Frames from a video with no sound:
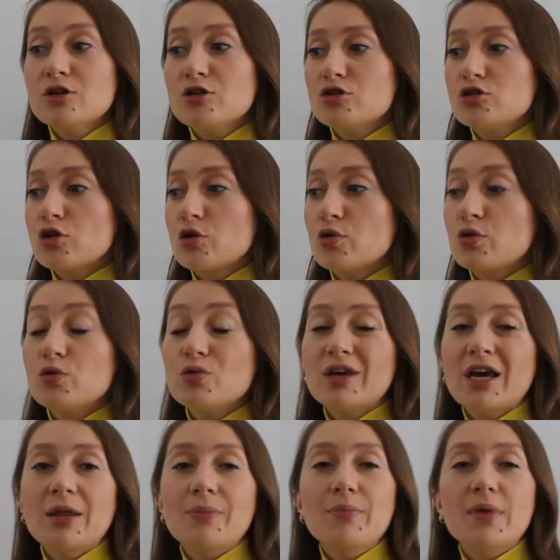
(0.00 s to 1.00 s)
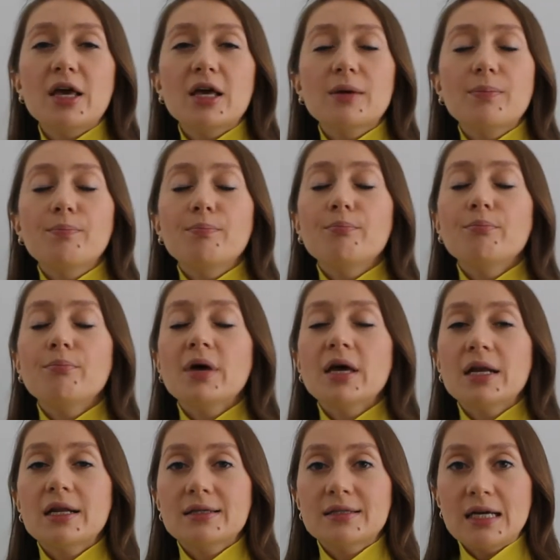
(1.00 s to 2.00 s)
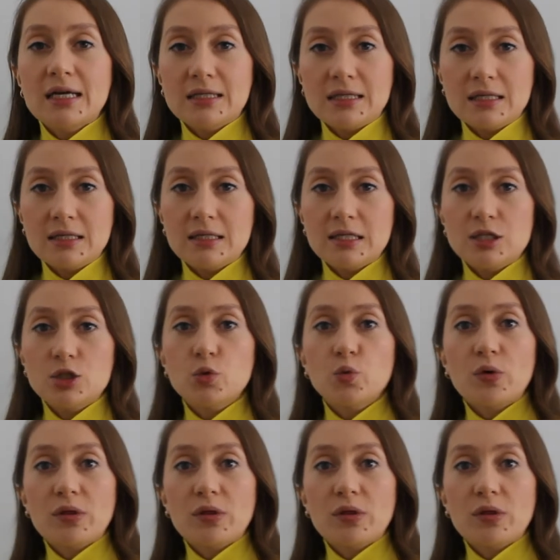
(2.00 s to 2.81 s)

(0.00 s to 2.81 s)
So you can make many sentences